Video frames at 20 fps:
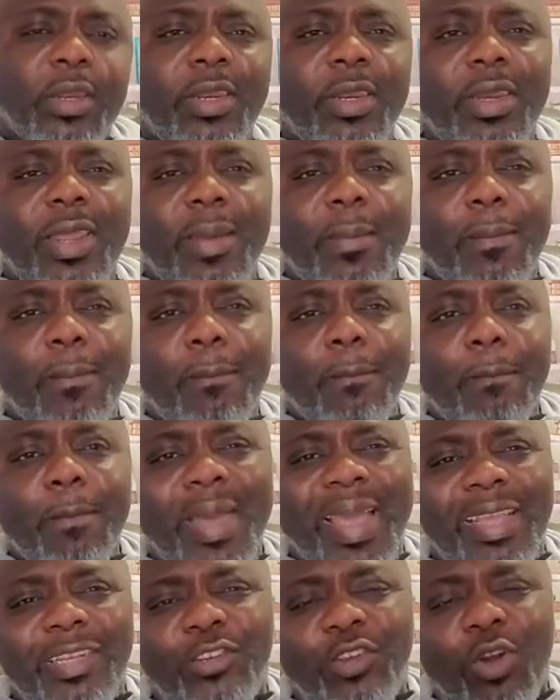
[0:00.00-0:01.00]
The
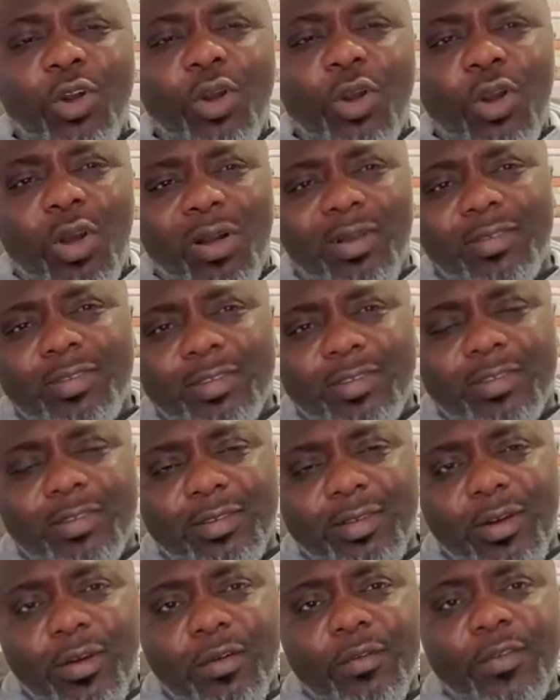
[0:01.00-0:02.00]
major
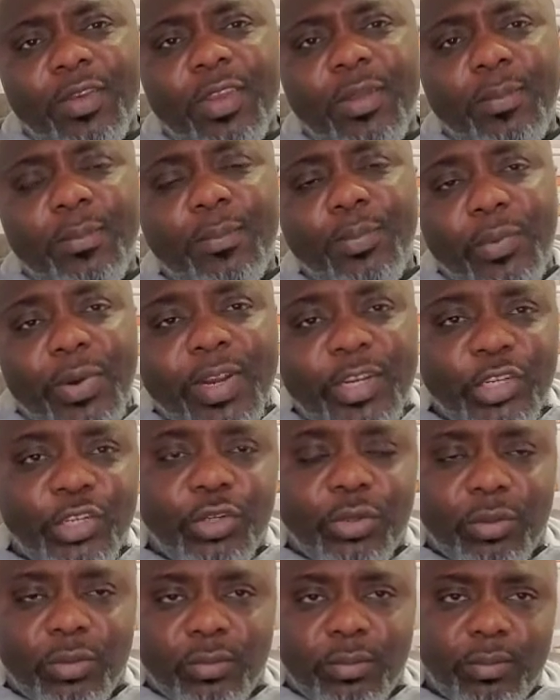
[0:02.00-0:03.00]
cause of
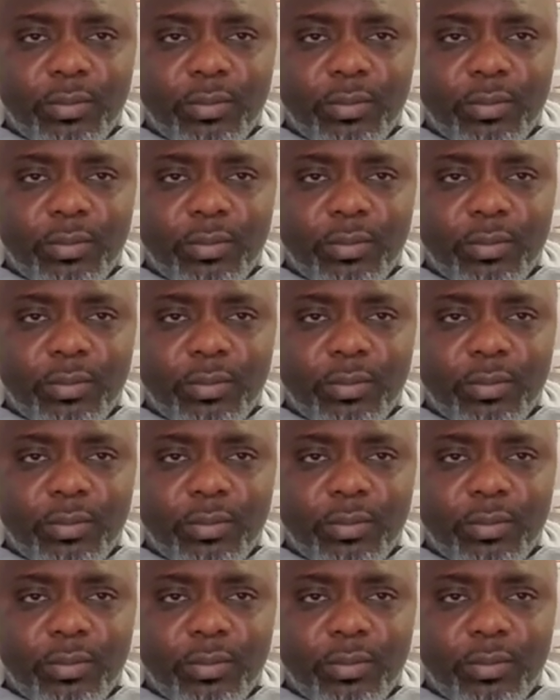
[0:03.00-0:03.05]
depression